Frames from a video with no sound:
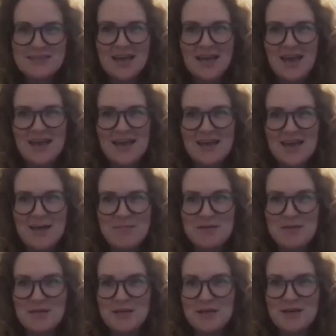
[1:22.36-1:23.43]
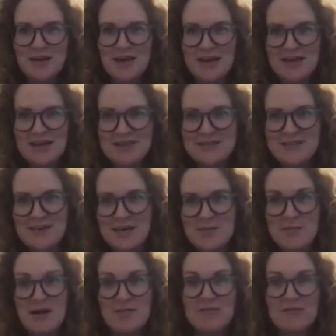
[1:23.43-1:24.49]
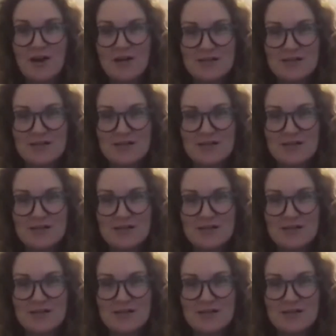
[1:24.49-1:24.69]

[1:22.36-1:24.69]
a.m. here, and I've got